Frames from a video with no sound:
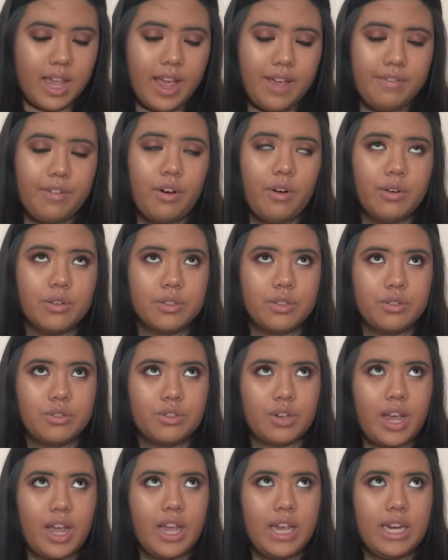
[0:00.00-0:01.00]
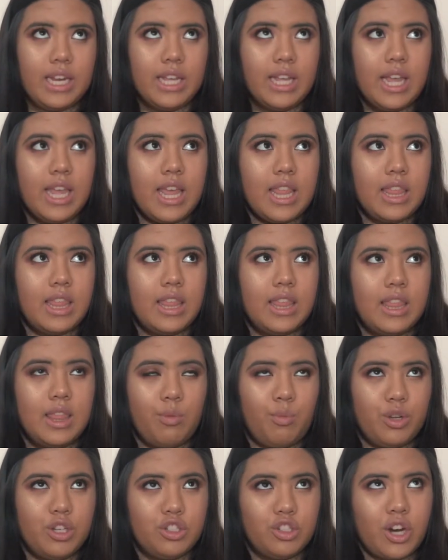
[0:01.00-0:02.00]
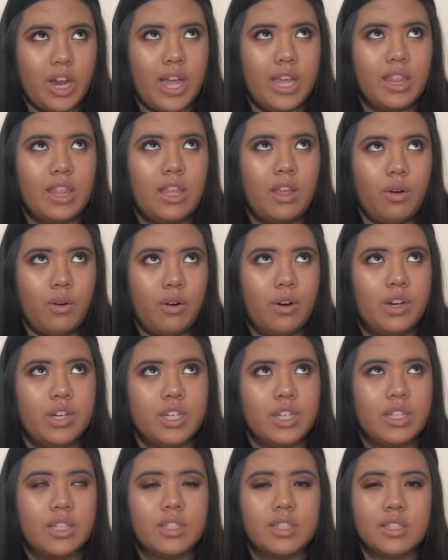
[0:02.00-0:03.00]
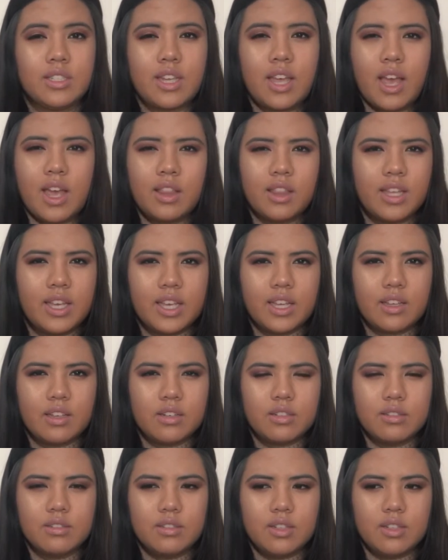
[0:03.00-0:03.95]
I've also trying the Origins like